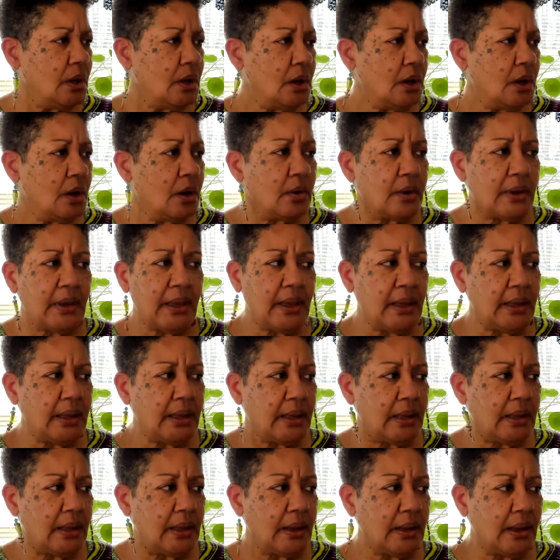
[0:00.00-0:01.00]

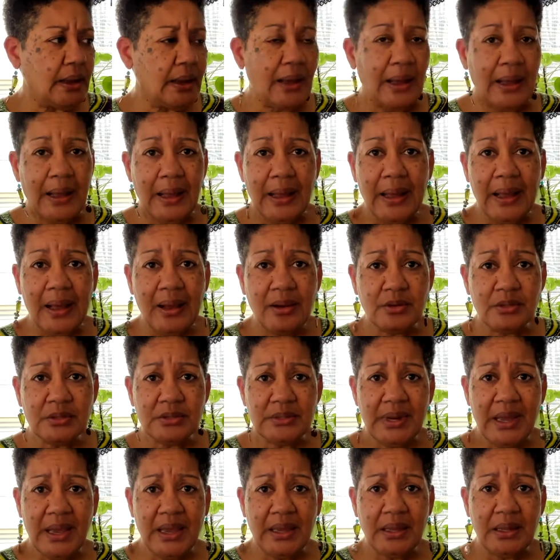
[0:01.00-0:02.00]
Okay, I
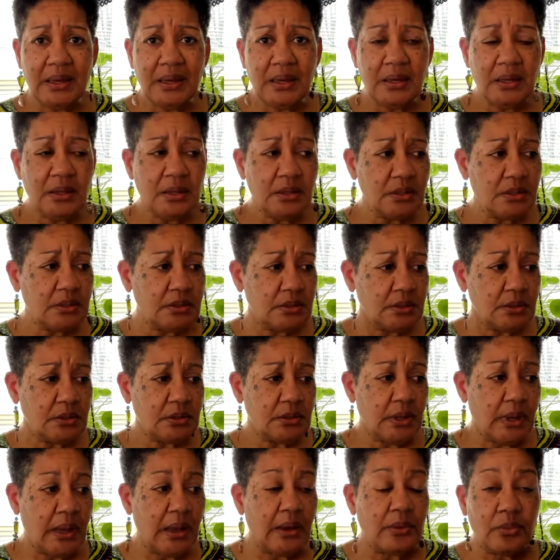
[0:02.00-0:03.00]

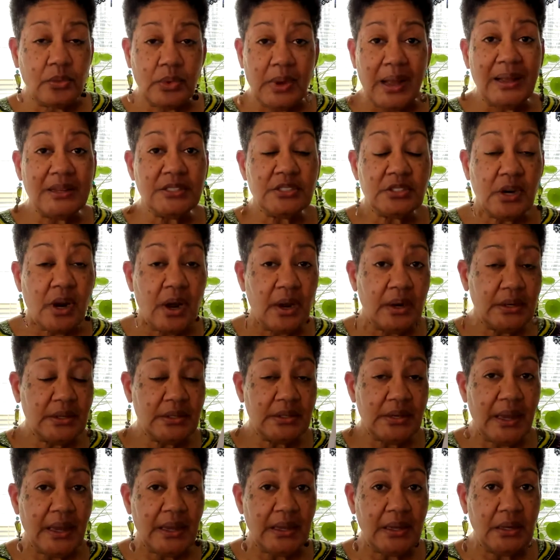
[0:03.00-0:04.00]
started
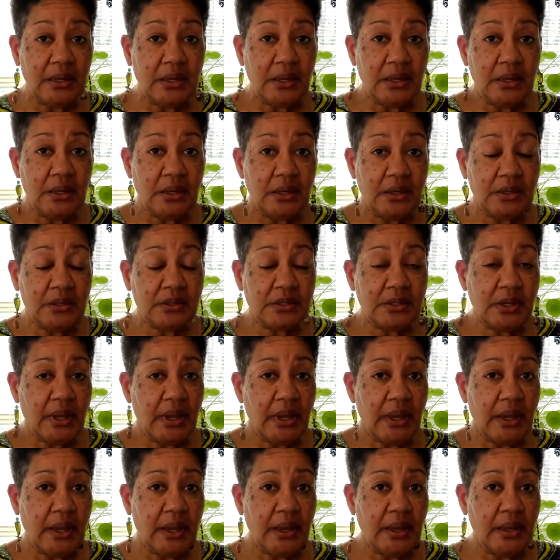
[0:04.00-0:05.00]
taking this,
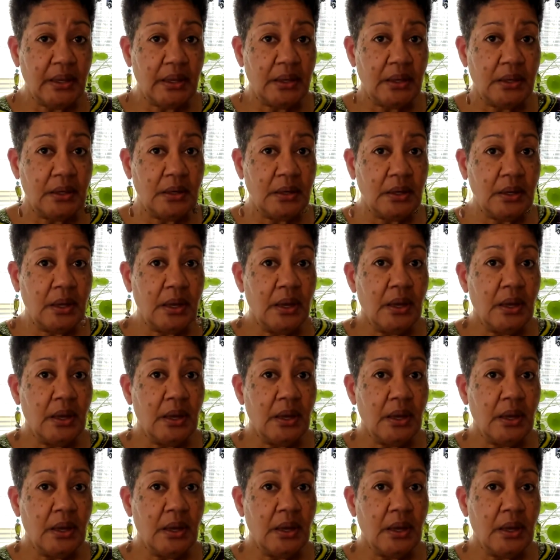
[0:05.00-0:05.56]
and